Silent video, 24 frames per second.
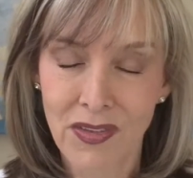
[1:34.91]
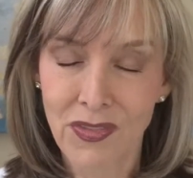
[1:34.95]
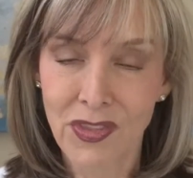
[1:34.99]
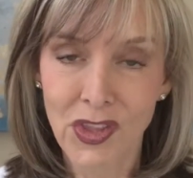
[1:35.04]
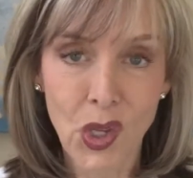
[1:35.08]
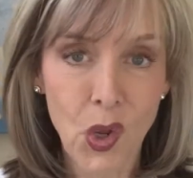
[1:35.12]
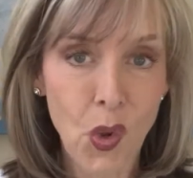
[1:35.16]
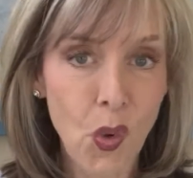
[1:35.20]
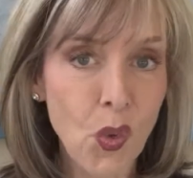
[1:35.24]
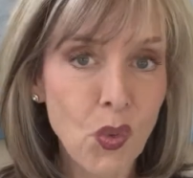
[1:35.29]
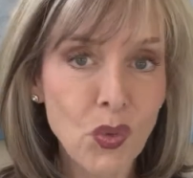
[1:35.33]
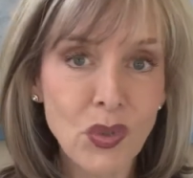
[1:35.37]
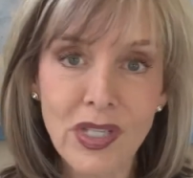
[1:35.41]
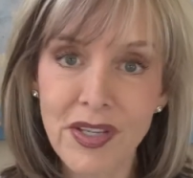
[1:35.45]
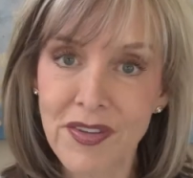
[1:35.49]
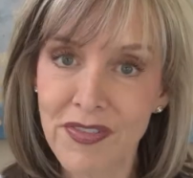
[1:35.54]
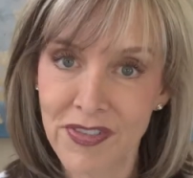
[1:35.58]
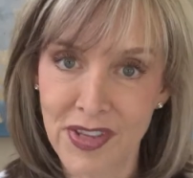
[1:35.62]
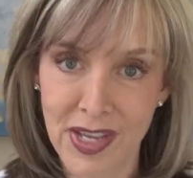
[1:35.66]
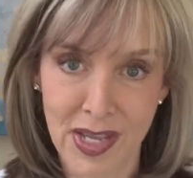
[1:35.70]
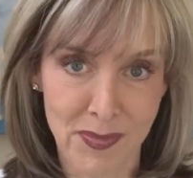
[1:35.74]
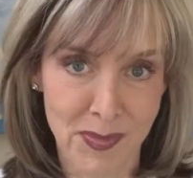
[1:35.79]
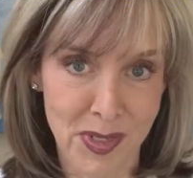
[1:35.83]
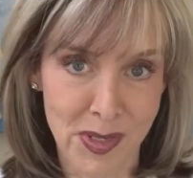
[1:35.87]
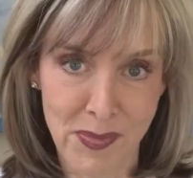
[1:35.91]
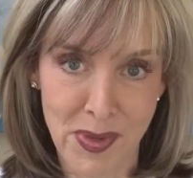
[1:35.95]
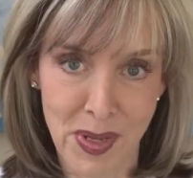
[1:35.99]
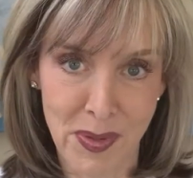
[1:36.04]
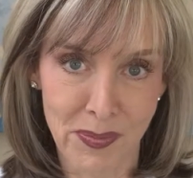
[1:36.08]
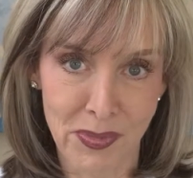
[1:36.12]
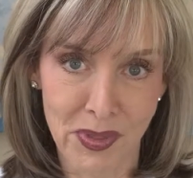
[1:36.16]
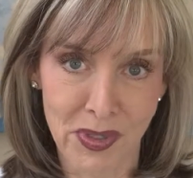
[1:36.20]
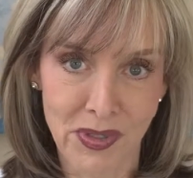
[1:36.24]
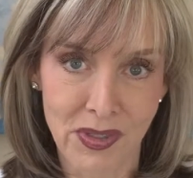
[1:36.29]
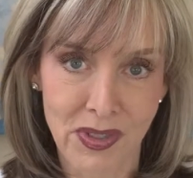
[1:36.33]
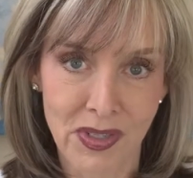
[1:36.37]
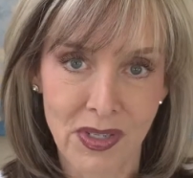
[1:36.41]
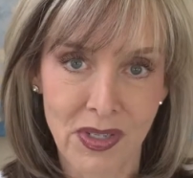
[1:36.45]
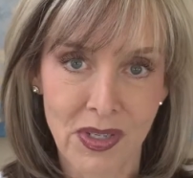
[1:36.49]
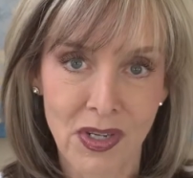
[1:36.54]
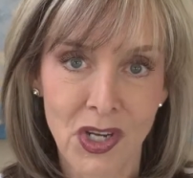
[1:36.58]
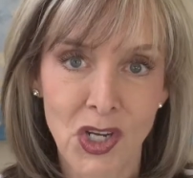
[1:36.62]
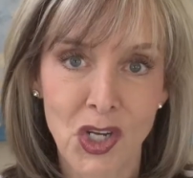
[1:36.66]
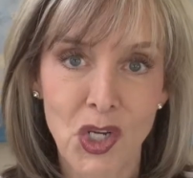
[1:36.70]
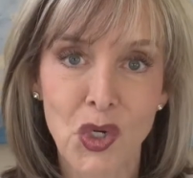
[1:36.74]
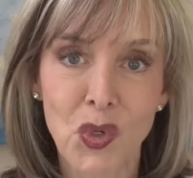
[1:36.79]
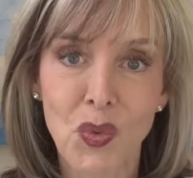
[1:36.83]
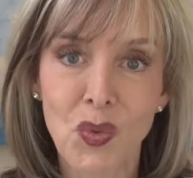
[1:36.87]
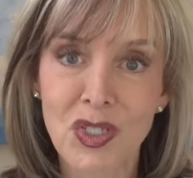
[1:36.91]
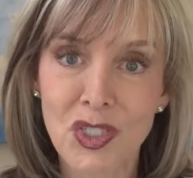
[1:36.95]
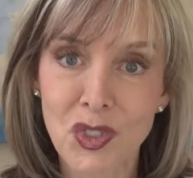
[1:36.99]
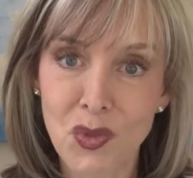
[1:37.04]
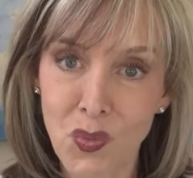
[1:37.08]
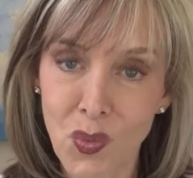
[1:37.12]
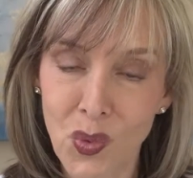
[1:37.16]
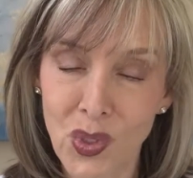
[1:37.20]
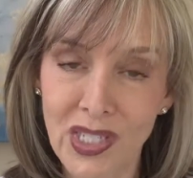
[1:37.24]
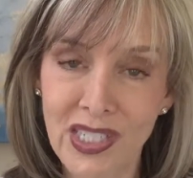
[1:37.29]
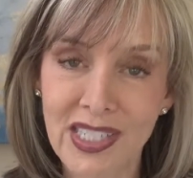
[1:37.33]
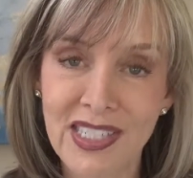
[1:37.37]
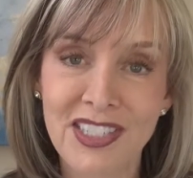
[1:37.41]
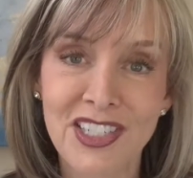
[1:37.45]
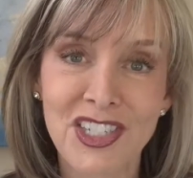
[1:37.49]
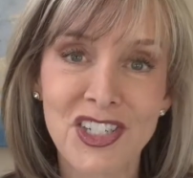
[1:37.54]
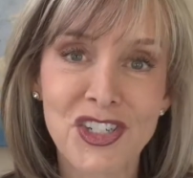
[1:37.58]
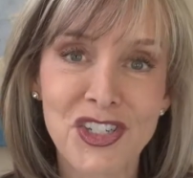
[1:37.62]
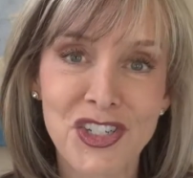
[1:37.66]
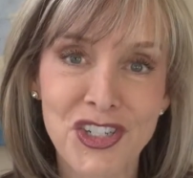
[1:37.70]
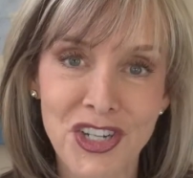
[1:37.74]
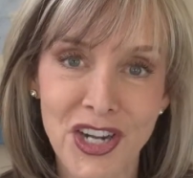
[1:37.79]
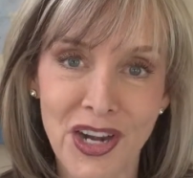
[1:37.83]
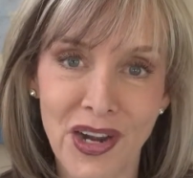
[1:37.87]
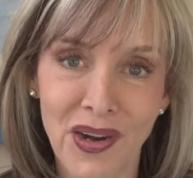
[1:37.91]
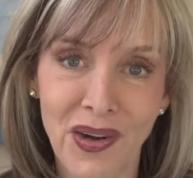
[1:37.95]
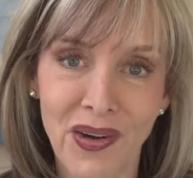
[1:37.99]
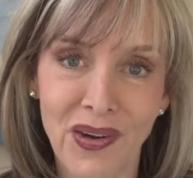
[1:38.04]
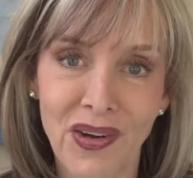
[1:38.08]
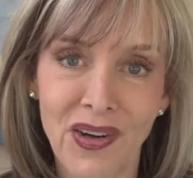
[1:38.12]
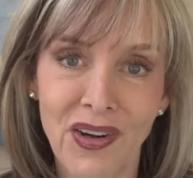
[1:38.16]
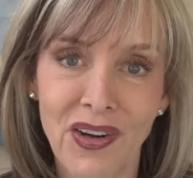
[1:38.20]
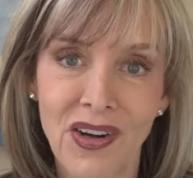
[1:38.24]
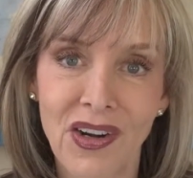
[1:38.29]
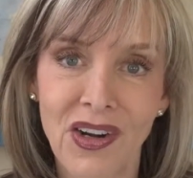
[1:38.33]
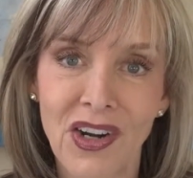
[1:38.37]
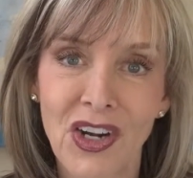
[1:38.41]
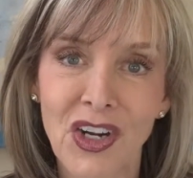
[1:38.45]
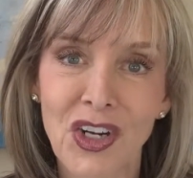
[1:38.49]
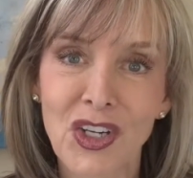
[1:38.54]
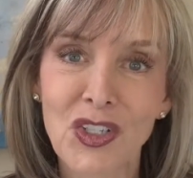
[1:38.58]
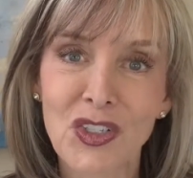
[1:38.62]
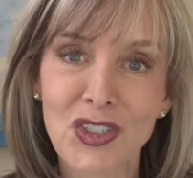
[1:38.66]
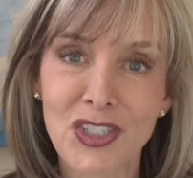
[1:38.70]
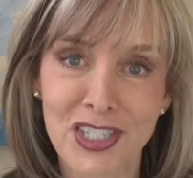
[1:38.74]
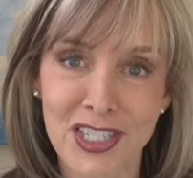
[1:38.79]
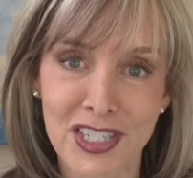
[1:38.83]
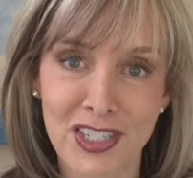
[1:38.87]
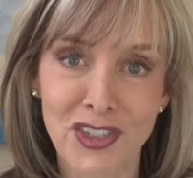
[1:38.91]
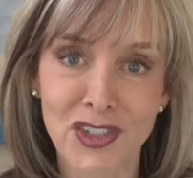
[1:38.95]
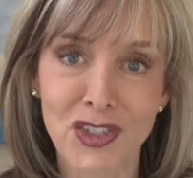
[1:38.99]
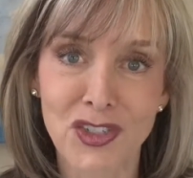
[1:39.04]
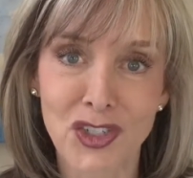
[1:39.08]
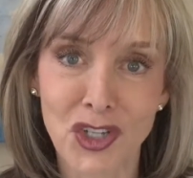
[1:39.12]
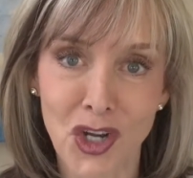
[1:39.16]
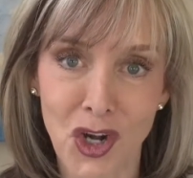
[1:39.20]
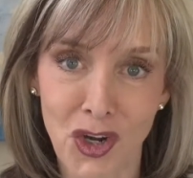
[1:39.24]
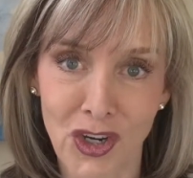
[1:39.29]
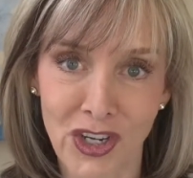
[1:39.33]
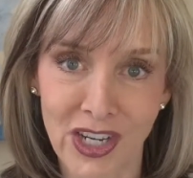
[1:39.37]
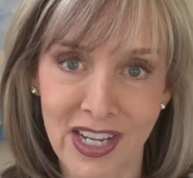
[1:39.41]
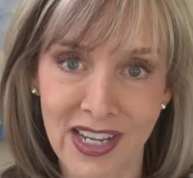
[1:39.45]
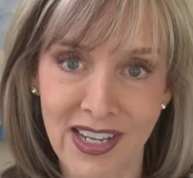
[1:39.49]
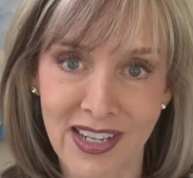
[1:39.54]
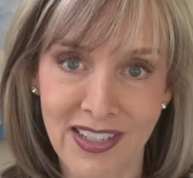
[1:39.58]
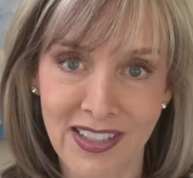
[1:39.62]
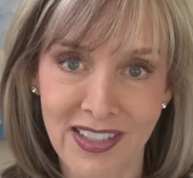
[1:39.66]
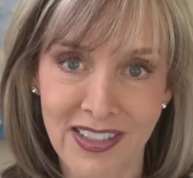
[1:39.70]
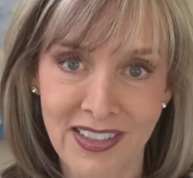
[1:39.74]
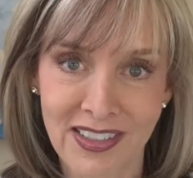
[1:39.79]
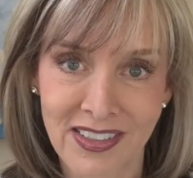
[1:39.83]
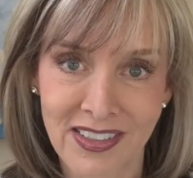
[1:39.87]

the only family member who was willing to share her sister's heartache.